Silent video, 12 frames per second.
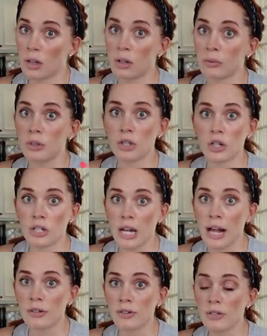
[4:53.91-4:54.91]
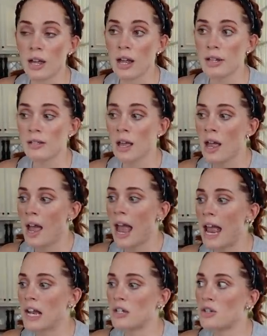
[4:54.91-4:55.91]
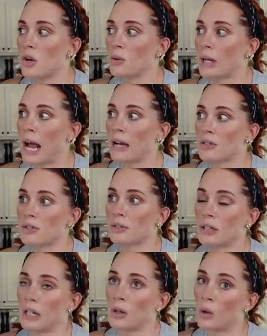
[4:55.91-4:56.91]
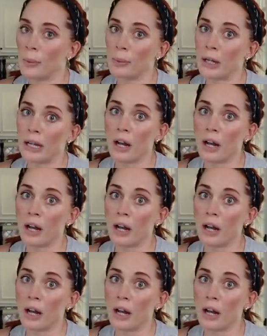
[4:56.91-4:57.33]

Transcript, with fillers: a return to exercise and don't actually incorporate